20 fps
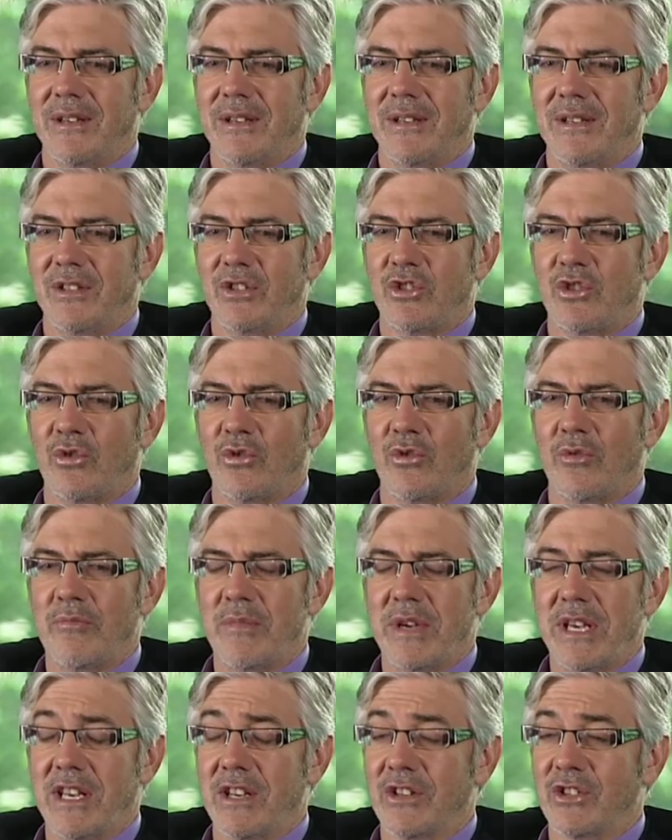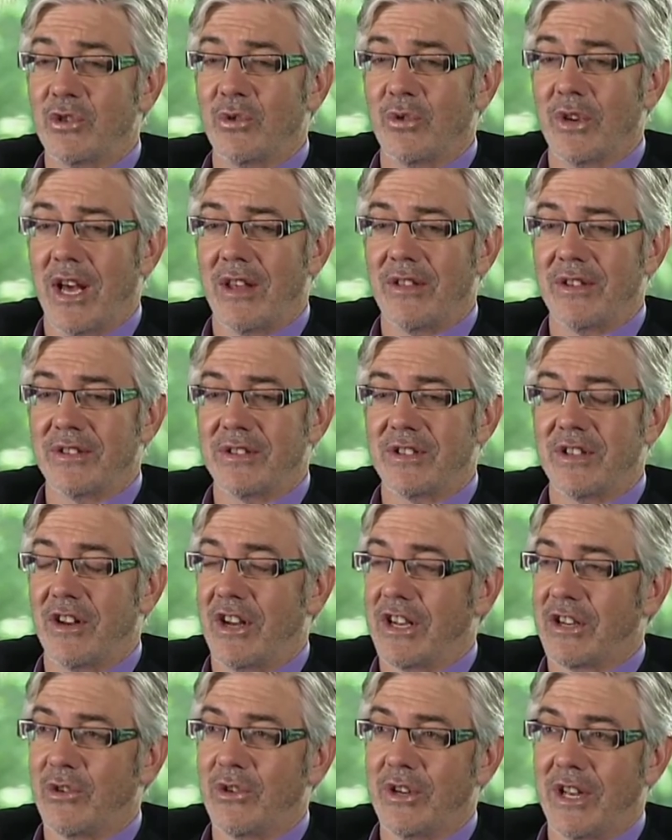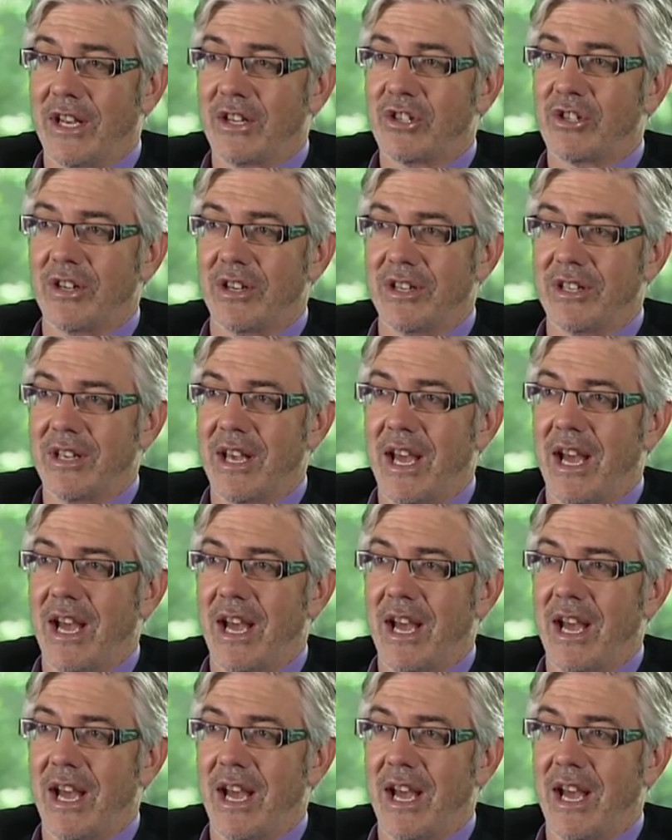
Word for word: it taught me and it taught others that I could actually